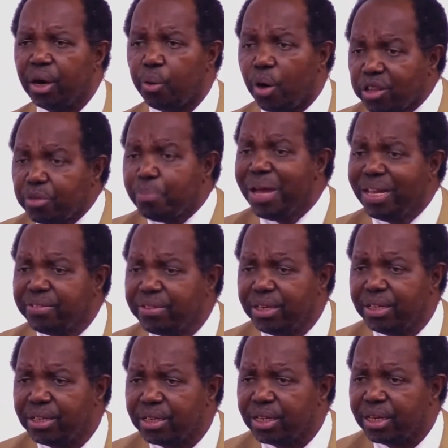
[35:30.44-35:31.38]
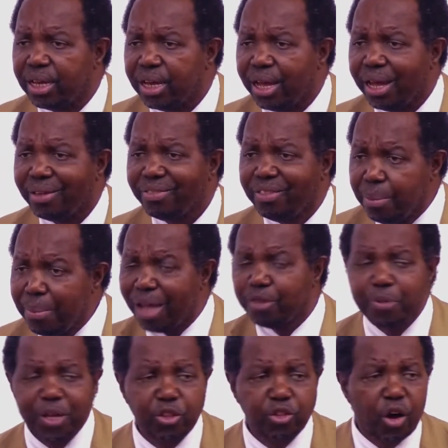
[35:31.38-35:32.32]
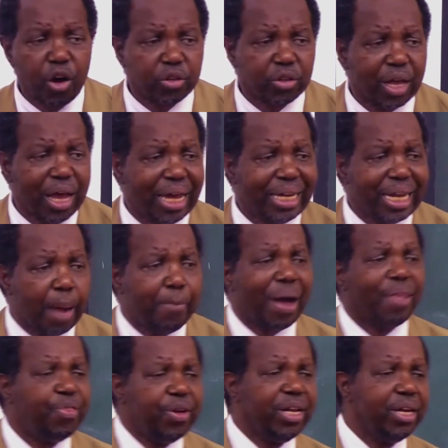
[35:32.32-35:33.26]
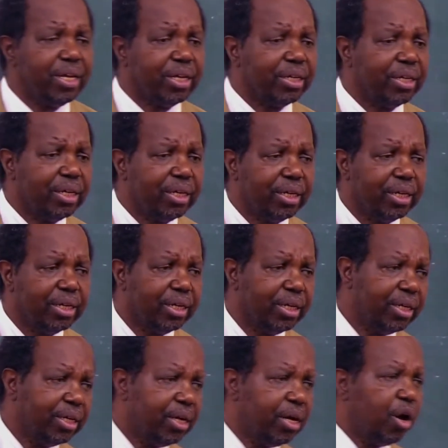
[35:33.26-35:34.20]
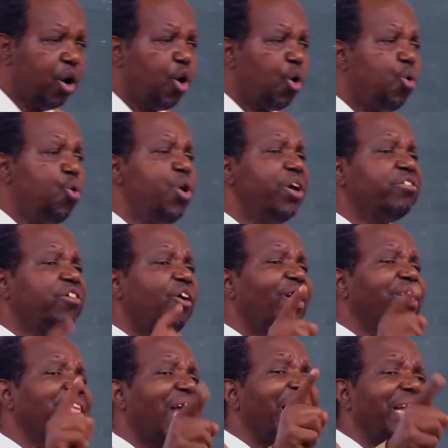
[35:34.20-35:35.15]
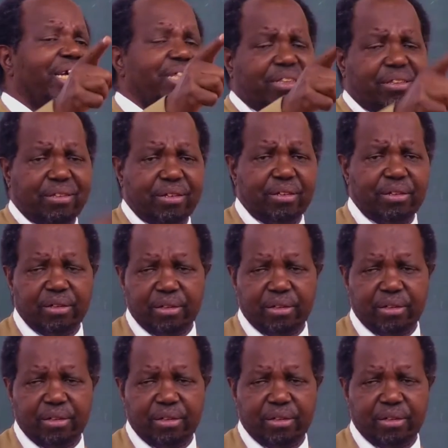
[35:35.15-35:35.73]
What message? They must be taught. Number three, who is our target?